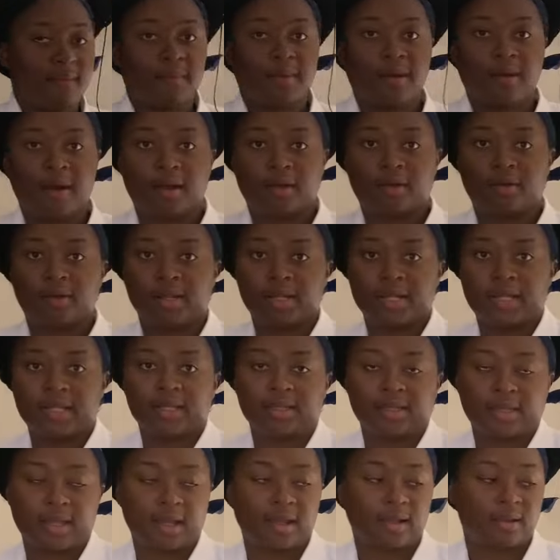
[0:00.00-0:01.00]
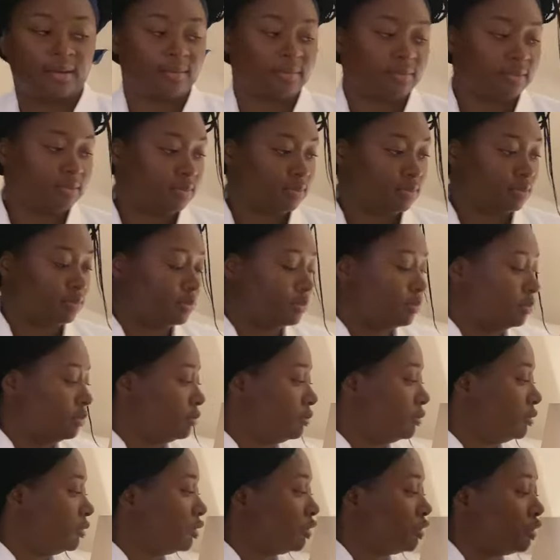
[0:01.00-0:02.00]
our colleague that
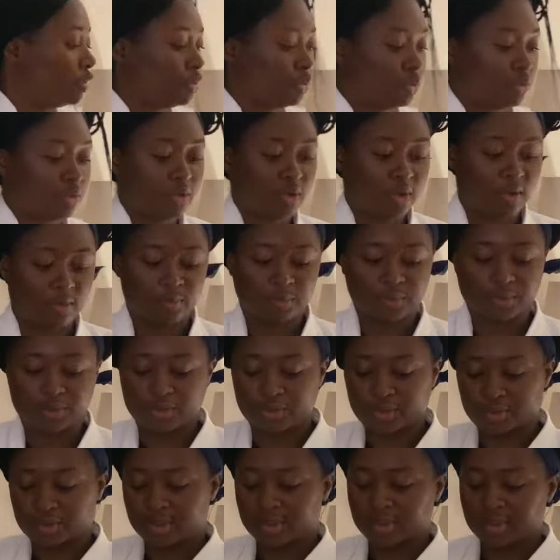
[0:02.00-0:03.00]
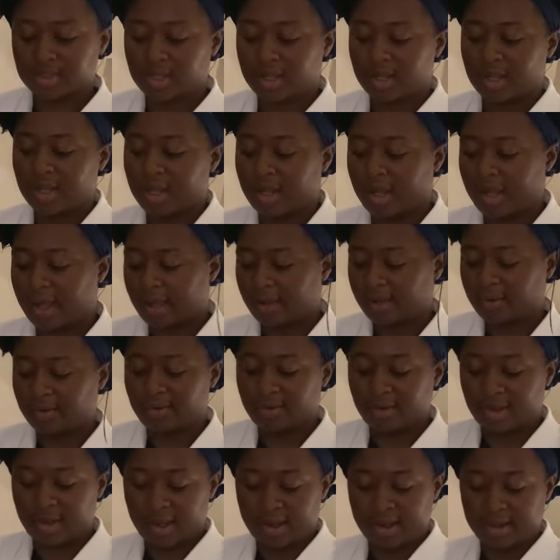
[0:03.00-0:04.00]
couldn't come with us, I
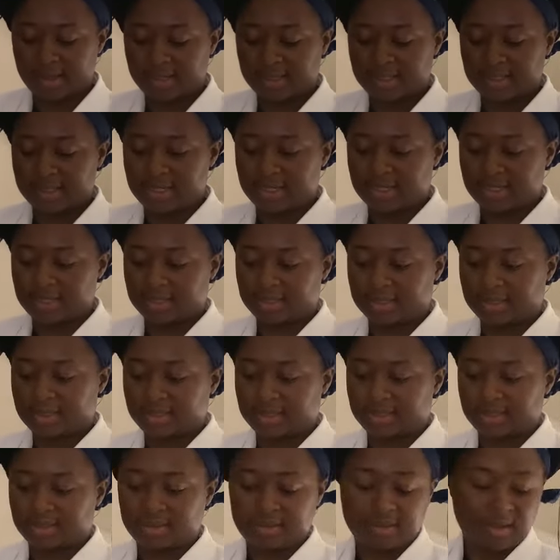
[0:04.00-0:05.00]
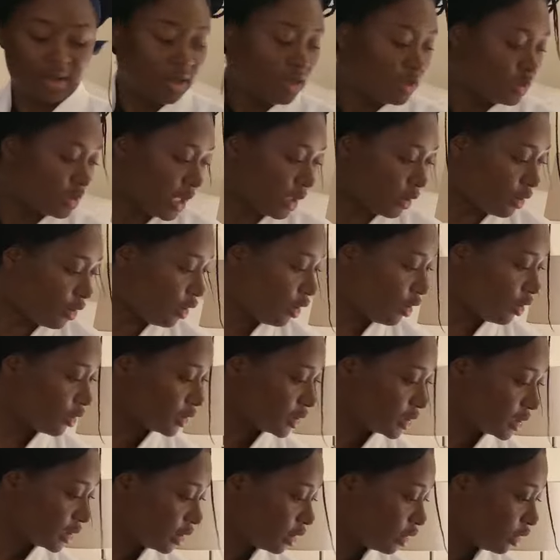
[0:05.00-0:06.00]
got her these. I got
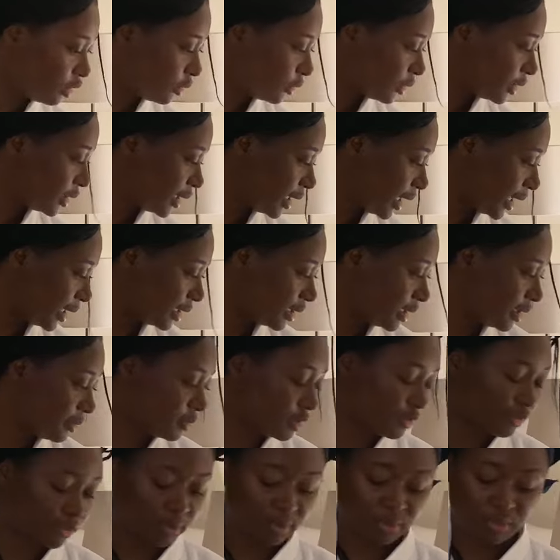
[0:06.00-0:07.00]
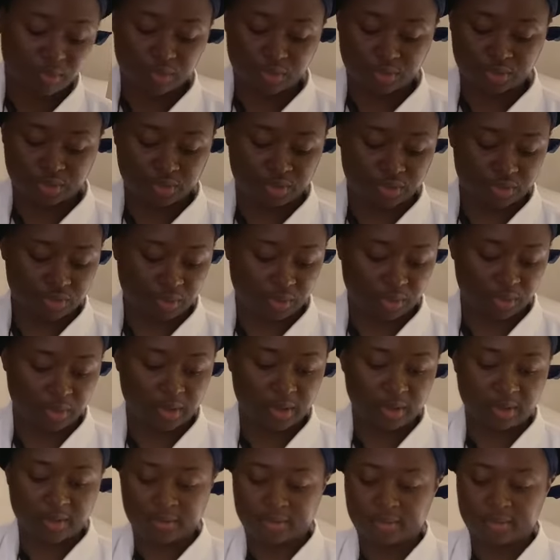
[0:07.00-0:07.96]
all the clothing items from one store.